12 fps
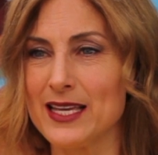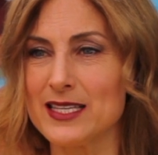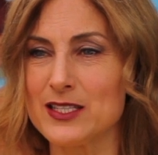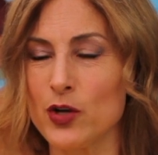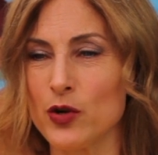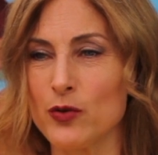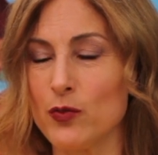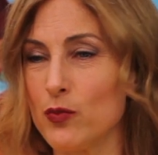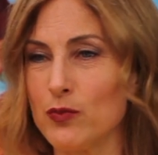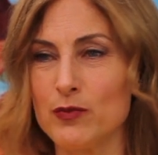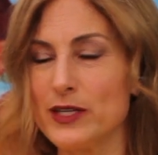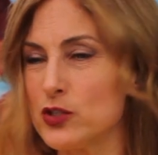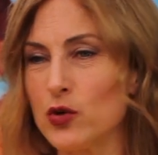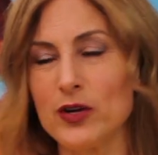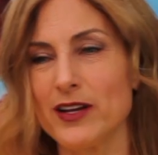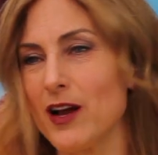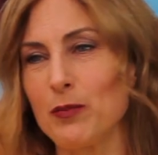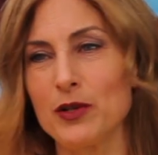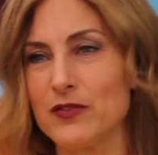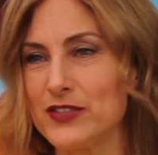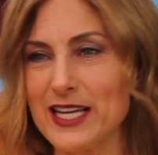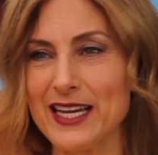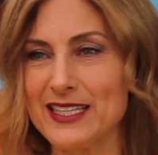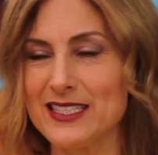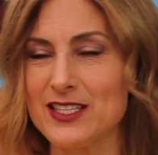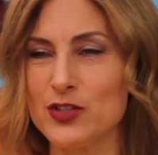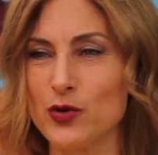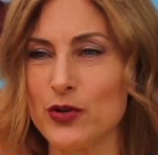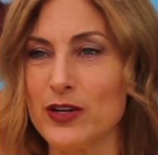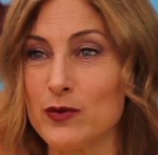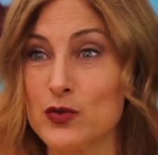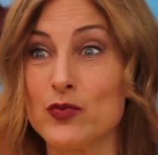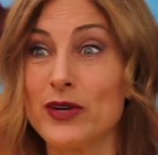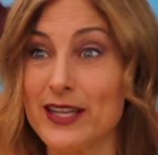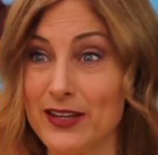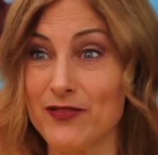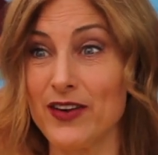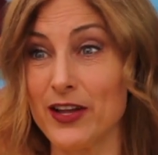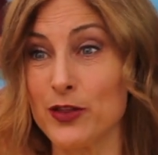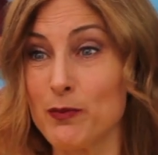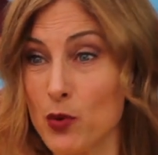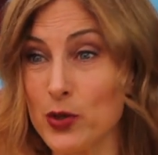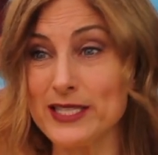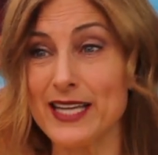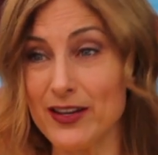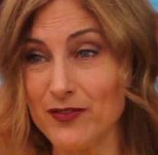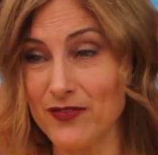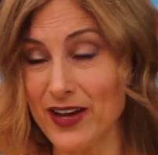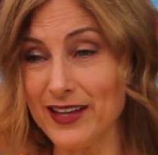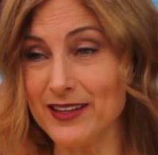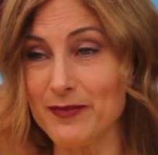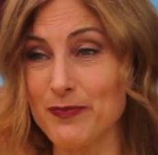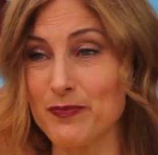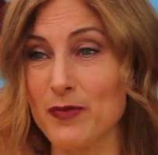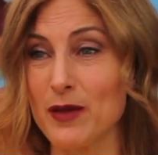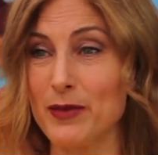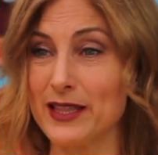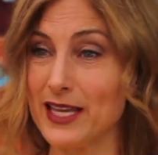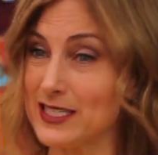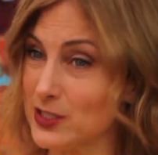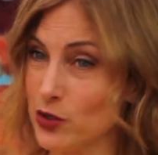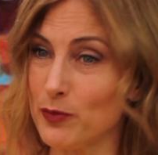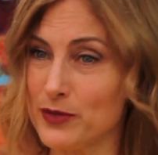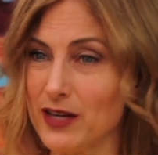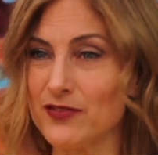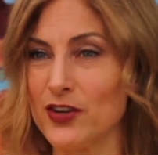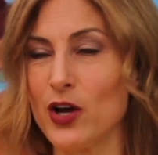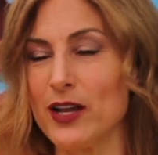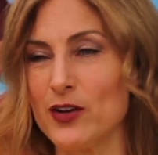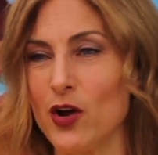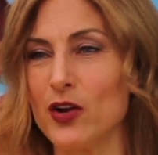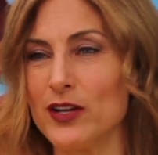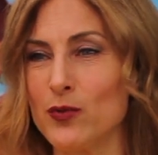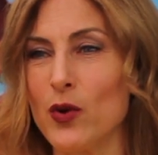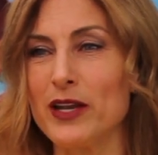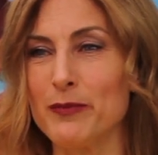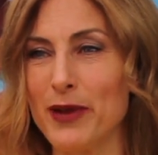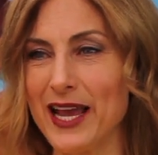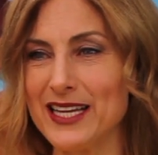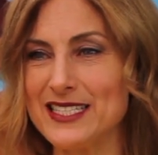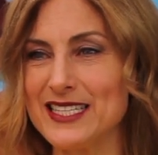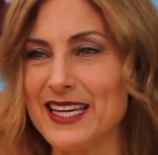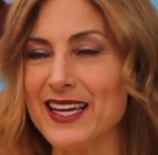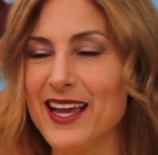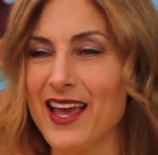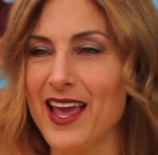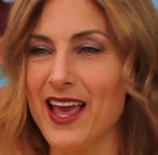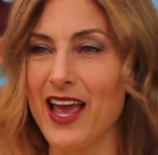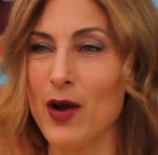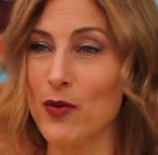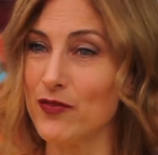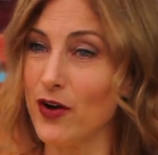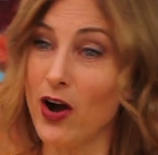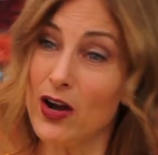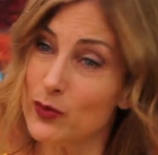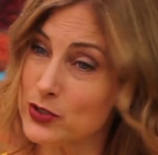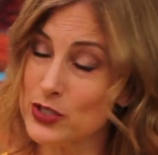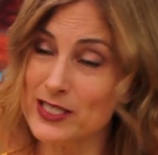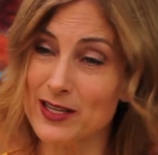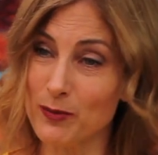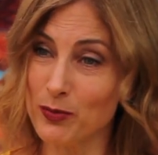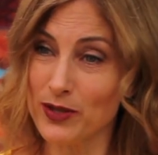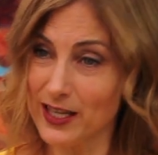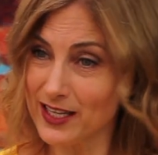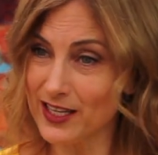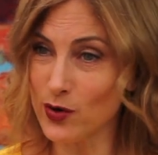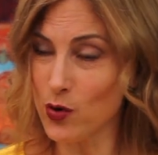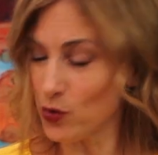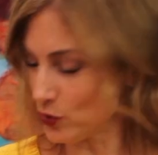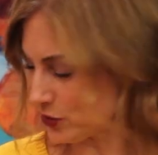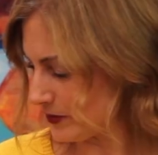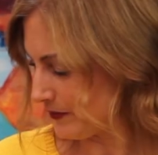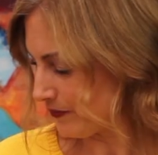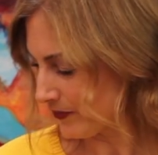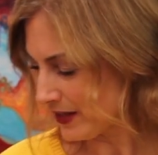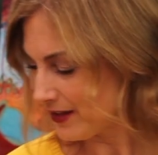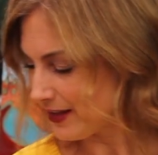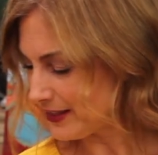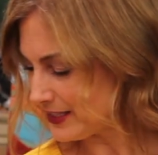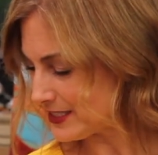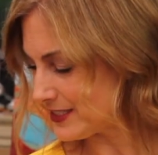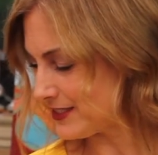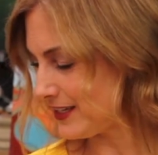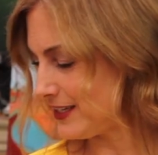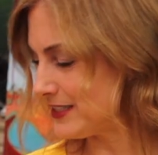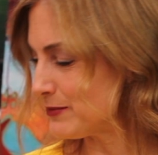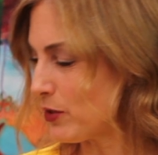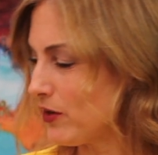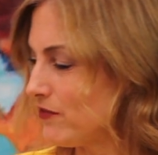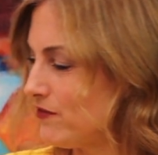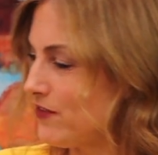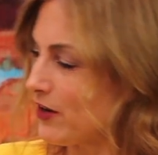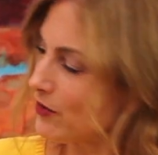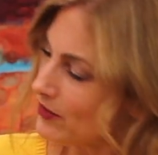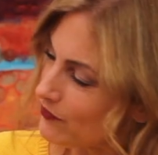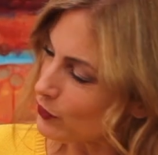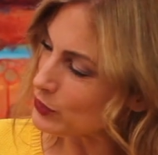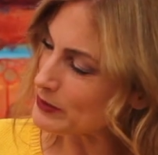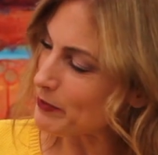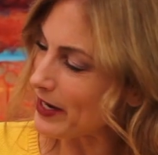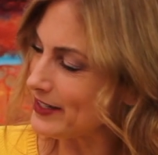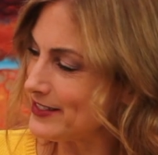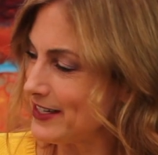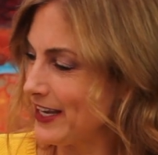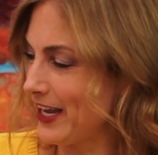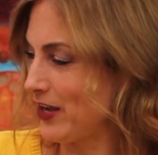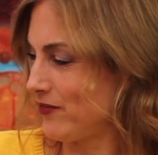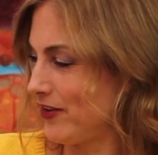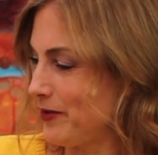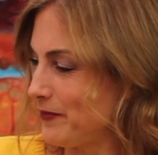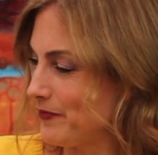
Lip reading: So it took a couple of days to do it, and it was really fun. The boys had fun, but they stopped after only one painting. However, I was just completely hooked. And this is my very first painting ever.